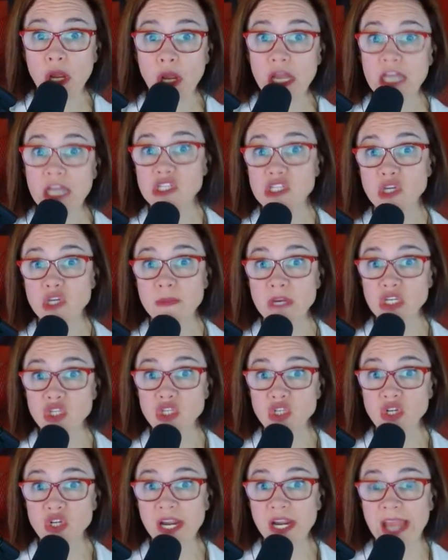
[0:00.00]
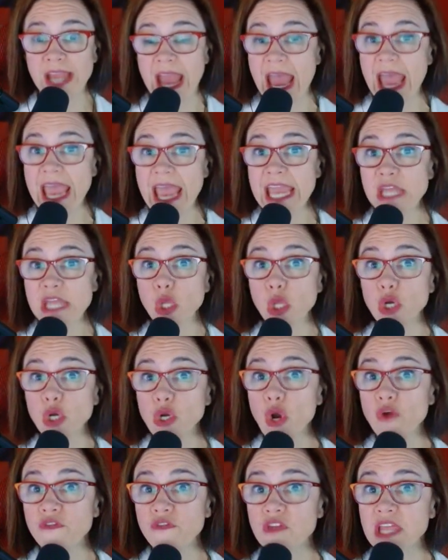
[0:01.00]
It's a mystery. Hey, look
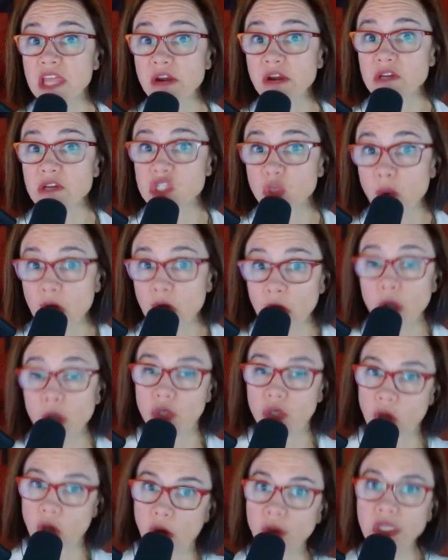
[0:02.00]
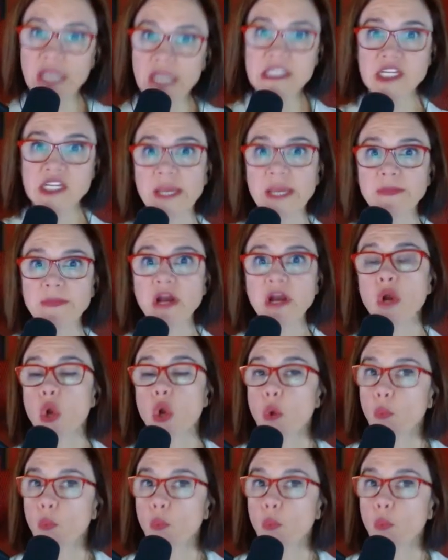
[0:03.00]
over there, a squirrel. No, let's keep going.